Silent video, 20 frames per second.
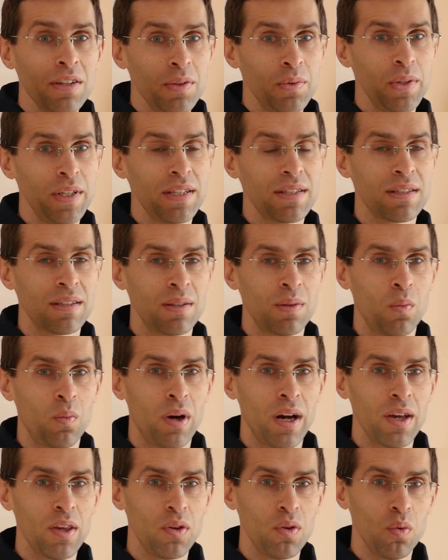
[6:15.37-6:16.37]
only reason
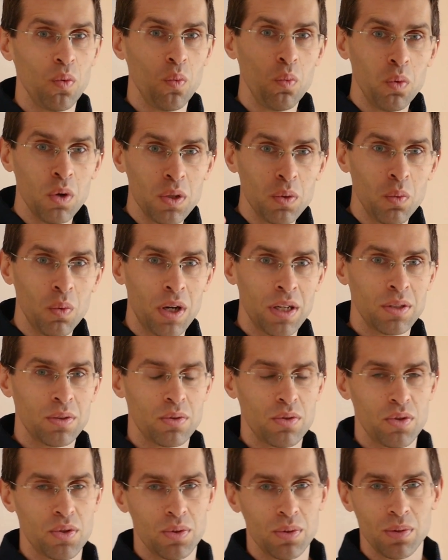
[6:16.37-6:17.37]
why you would
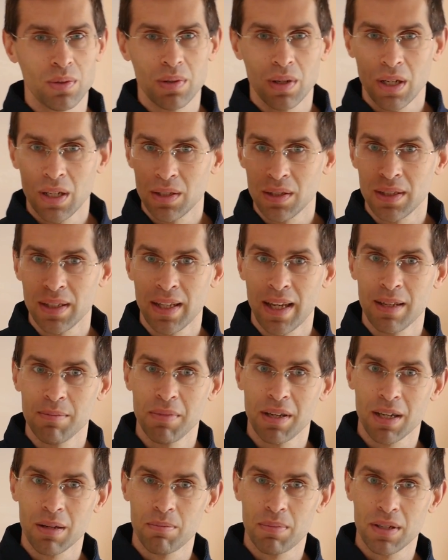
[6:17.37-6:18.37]
want to shoot 108
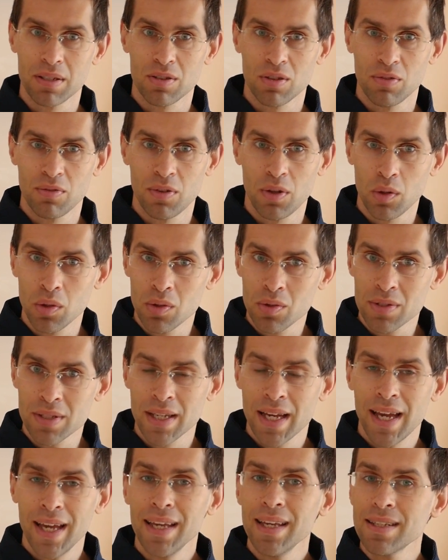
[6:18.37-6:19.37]
megapixel
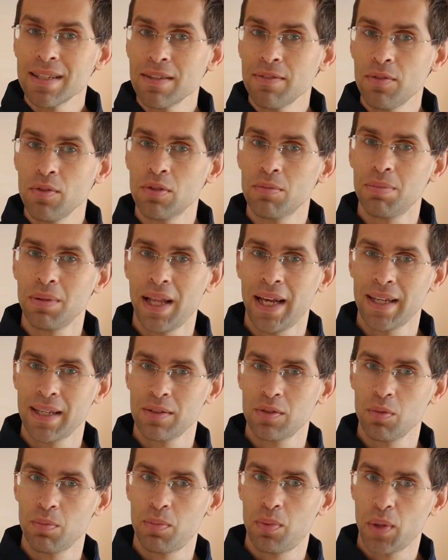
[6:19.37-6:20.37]
photos is if you're
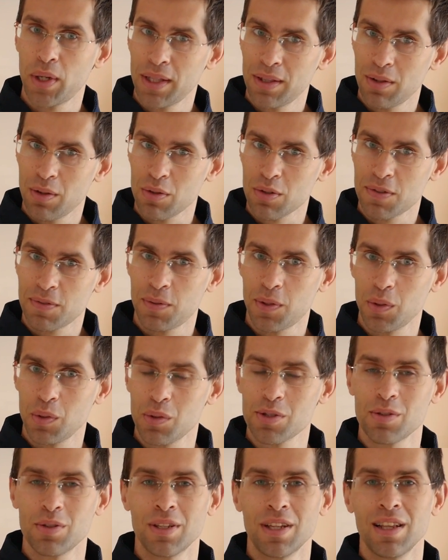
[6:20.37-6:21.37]
planning to print those
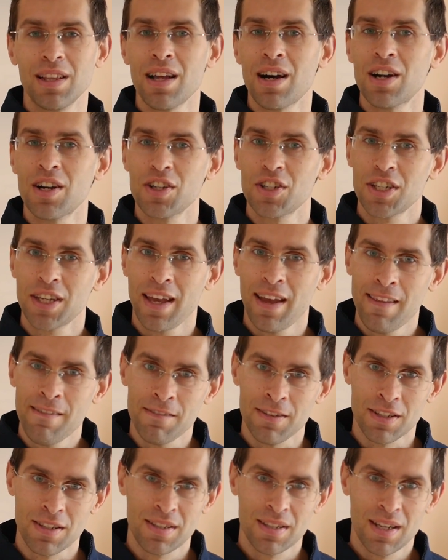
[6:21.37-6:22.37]
photos on a large
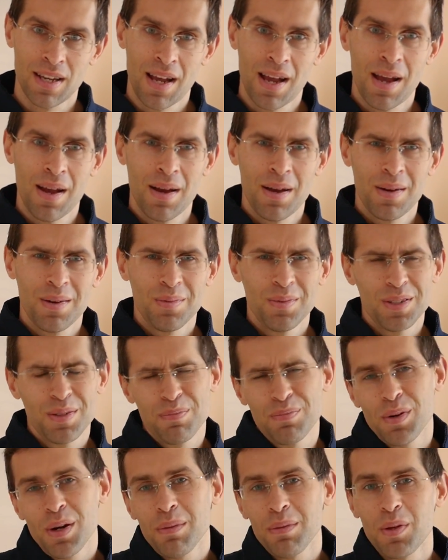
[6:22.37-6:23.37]
canvas,
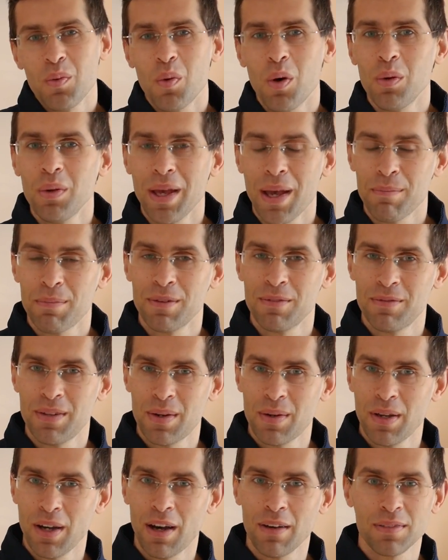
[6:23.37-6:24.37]
which probably won't happen
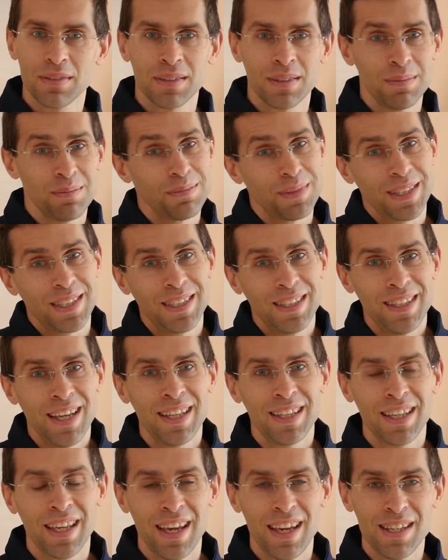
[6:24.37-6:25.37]
very often, but in
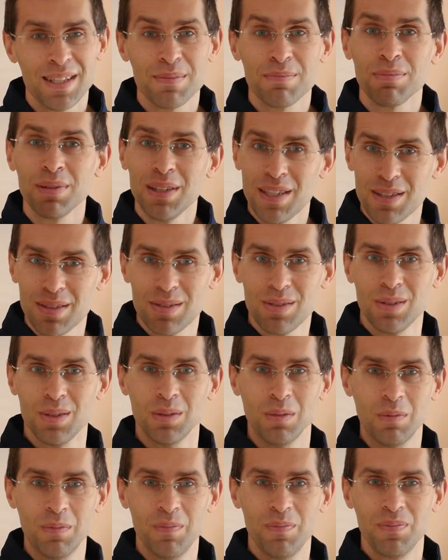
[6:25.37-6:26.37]
that case, please
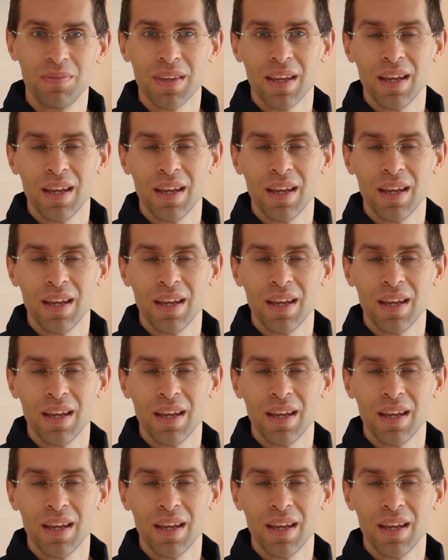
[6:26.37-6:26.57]
do.